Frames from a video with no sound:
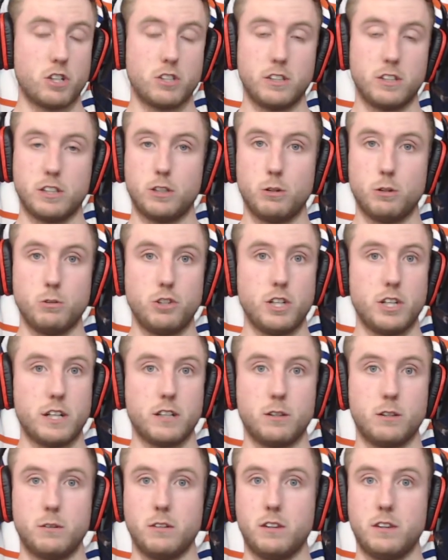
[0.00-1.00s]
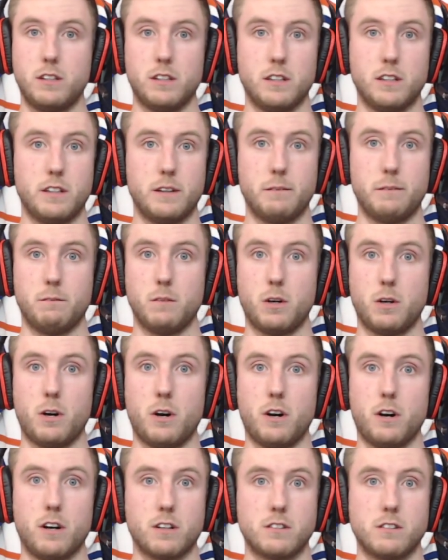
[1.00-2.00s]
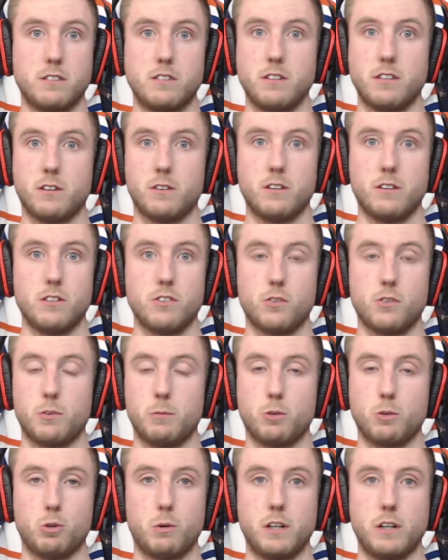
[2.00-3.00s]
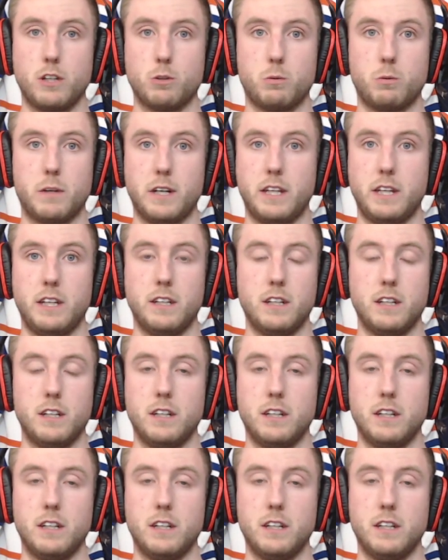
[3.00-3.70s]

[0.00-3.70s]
go check out the Hawks series from 2020.